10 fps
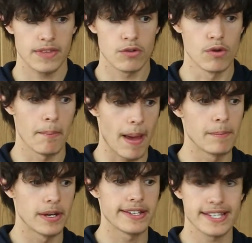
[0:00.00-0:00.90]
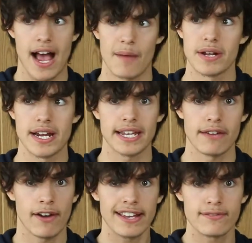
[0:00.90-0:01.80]
remember that's happening.
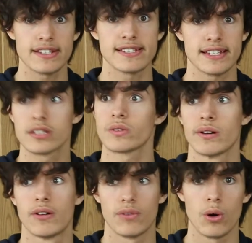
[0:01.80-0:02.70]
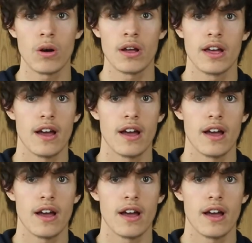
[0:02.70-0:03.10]
If I give this thing 3 or 4,